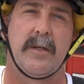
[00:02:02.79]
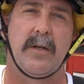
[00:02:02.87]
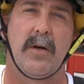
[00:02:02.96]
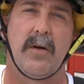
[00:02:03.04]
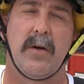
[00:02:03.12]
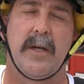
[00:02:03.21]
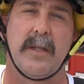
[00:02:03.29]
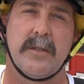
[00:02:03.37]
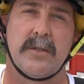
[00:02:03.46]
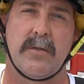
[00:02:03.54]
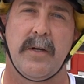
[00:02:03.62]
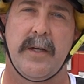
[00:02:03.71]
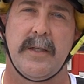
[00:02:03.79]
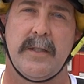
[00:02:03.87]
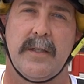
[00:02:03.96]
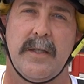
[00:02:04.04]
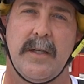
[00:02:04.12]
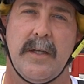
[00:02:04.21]
and go illustrate
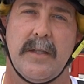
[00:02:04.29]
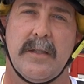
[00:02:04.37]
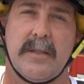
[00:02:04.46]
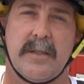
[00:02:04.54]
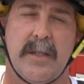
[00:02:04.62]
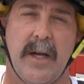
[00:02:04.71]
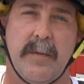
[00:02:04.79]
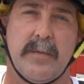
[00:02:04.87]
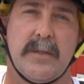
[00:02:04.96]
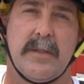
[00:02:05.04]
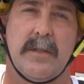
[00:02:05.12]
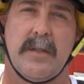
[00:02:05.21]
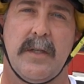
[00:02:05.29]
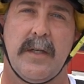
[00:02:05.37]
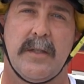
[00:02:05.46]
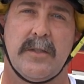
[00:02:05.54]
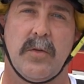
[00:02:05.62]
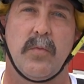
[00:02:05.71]
the steps
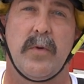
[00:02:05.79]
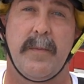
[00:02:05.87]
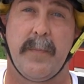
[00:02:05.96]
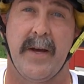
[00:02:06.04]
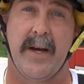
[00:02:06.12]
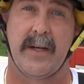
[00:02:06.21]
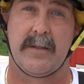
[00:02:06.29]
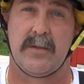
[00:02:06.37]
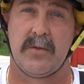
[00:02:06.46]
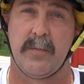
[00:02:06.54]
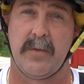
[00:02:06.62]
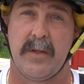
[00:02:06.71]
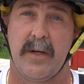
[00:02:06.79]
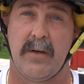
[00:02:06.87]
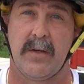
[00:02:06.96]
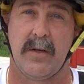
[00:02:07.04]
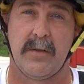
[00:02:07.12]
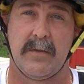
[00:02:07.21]
to repack the triple layer
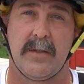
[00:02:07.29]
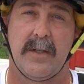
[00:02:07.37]
load.